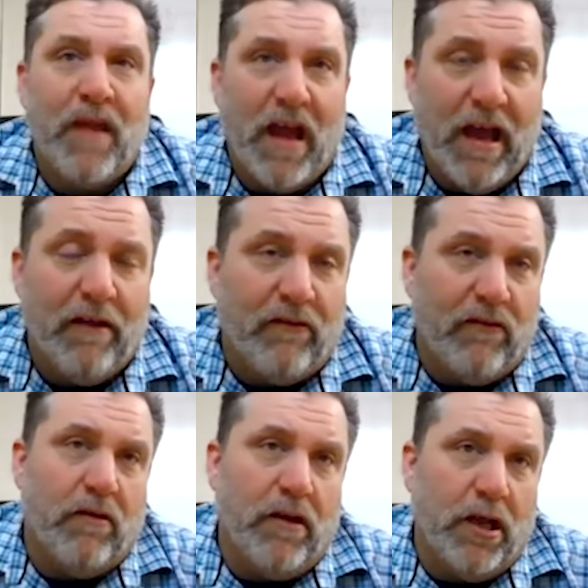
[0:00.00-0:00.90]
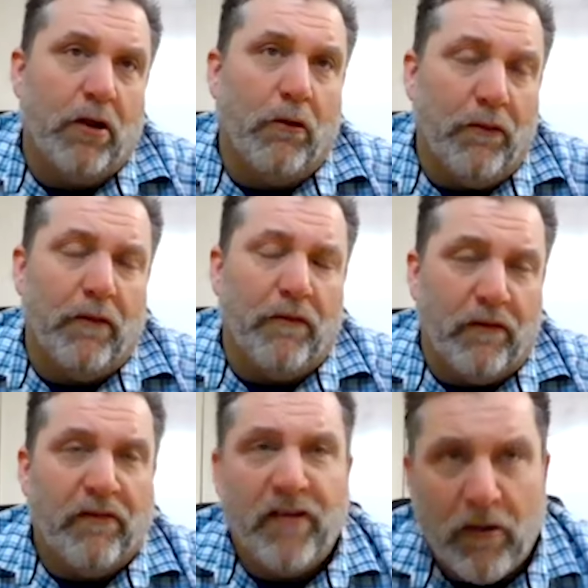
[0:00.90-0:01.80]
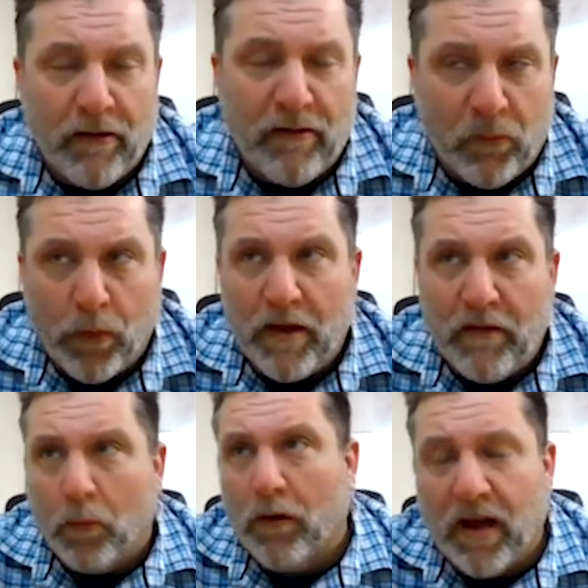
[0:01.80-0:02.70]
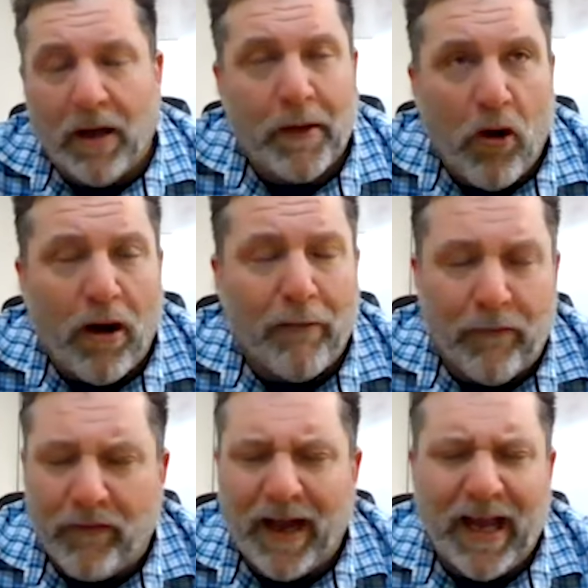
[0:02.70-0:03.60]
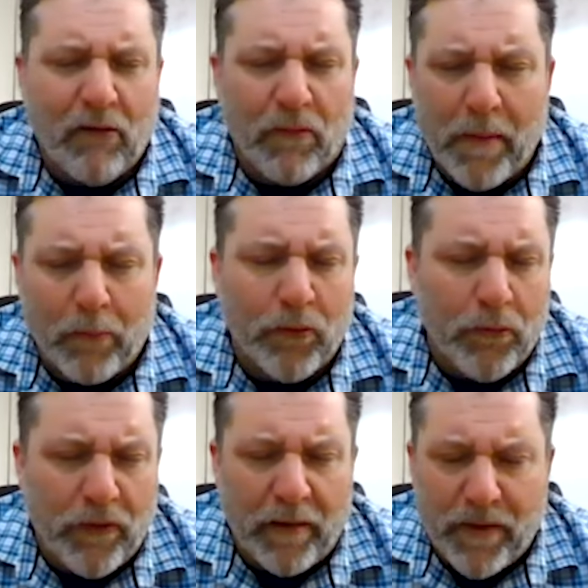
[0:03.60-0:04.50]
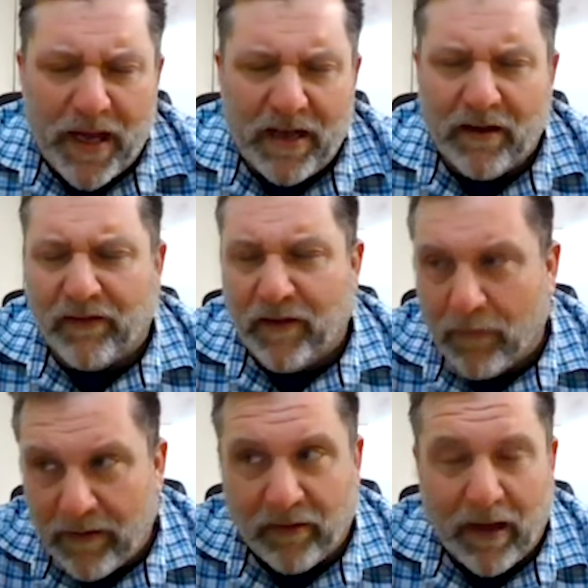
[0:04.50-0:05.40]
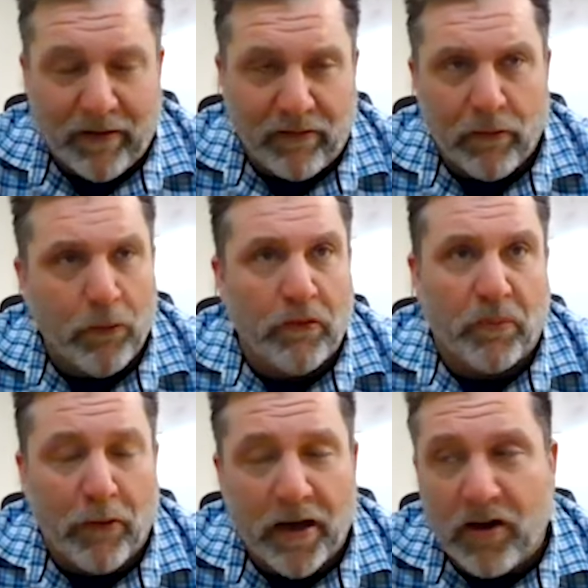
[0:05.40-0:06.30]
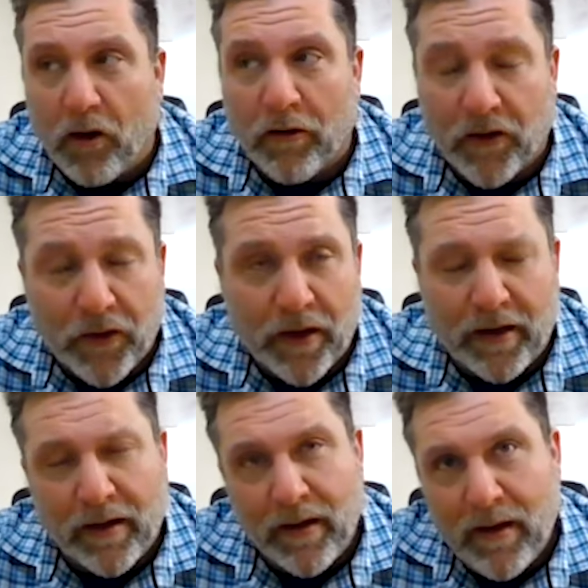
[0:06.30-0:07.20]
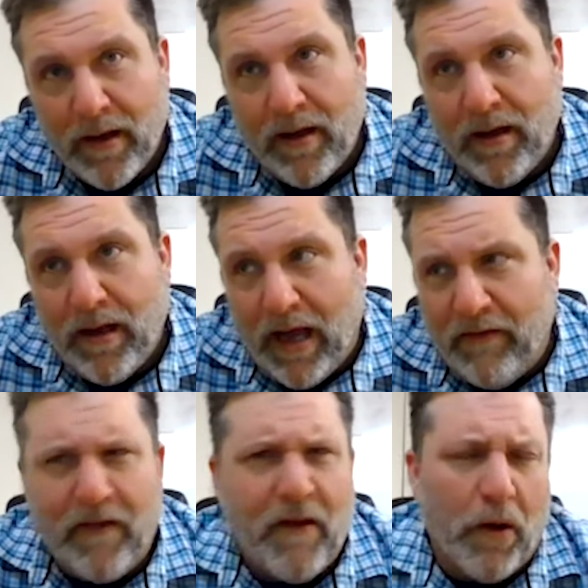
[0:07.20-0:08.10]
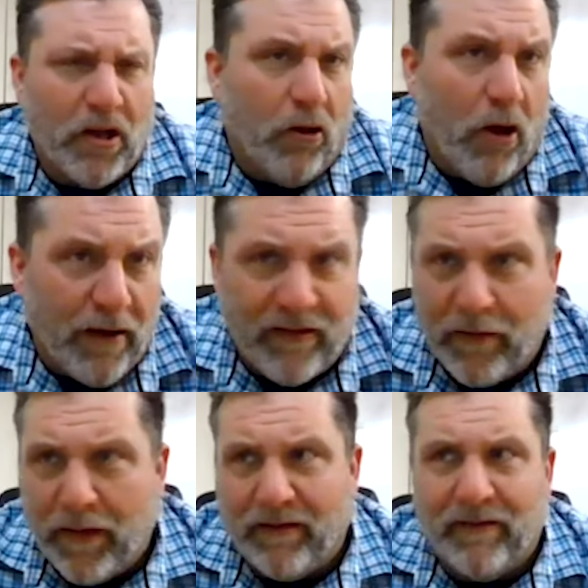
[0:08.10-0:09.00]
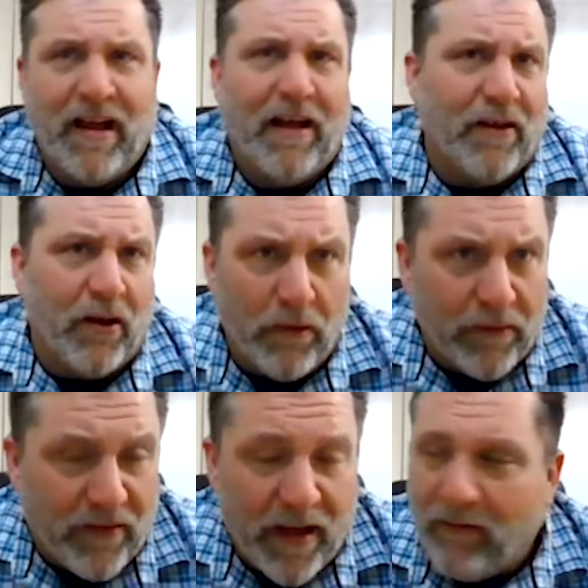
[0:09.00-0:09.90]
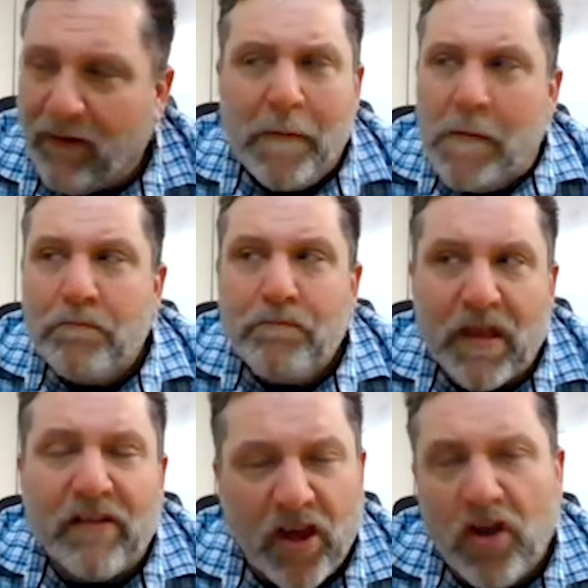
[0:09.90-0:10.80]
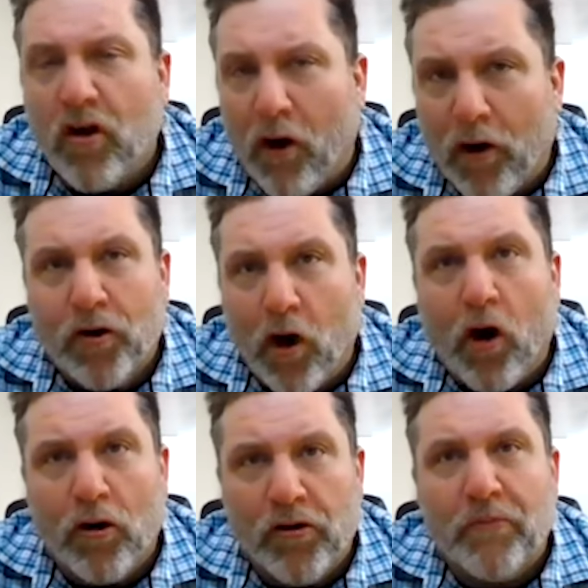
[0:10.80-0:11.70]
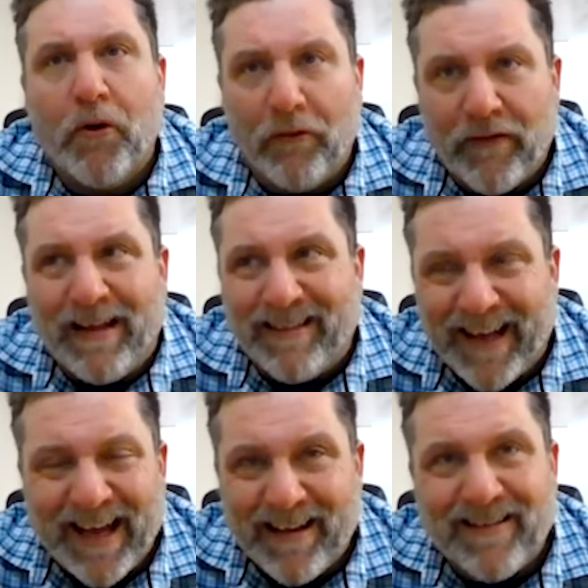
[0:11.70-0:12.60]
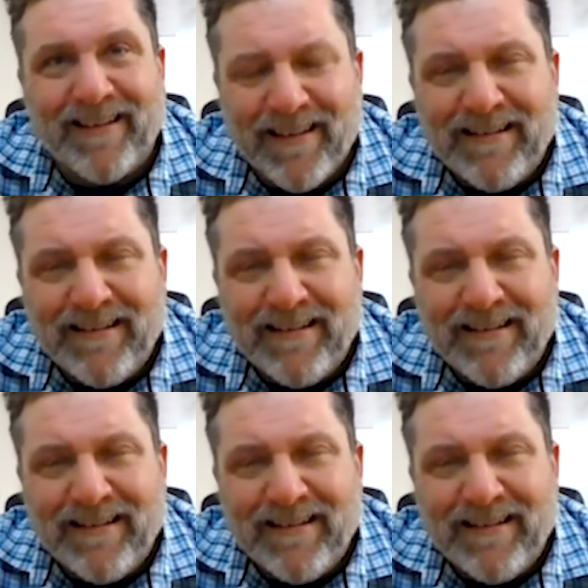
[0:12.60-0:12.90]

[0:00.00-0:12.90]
as, you know, the series win that we're coming off of. I can't remember who they beat in a series last year who was pretty darn good. And then they went and lost, I think, to South Dakota State. Like, it's getting harder and harder to motivate the kids